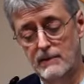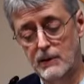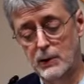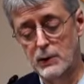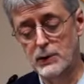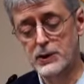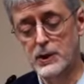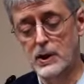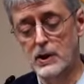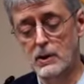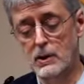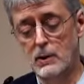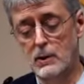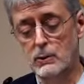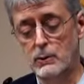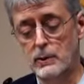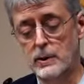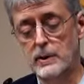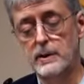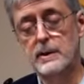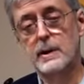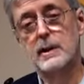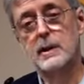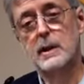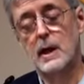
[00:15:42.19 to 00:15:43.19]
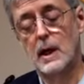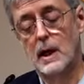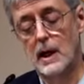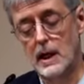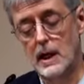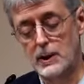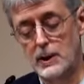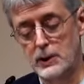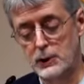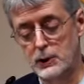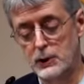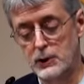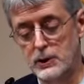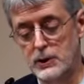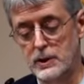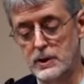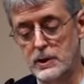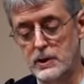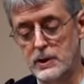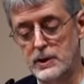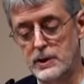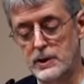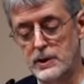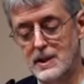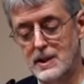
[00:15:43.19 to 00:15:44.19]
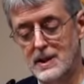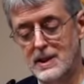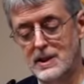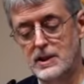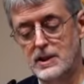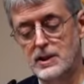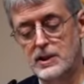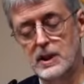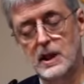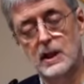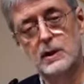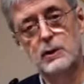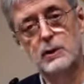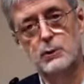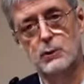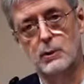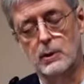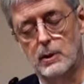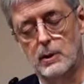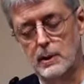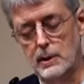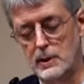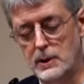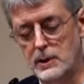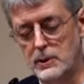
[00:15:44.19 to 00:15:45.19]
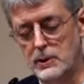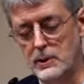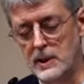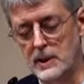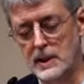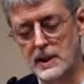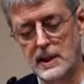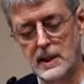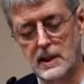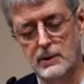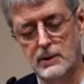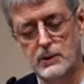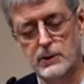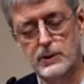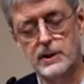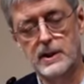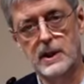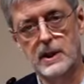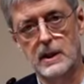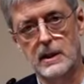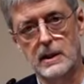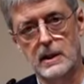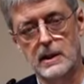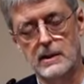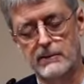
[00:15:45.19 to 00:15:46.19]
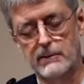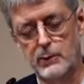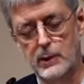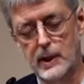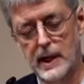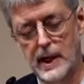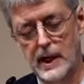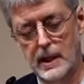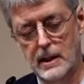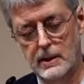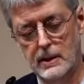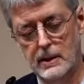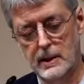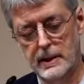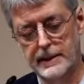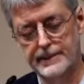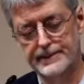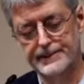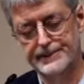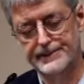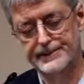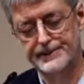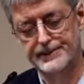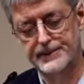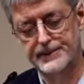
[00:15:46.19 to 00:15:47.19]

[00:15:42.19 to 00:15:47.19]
first concluded that consciousness is central to any understanding of reality.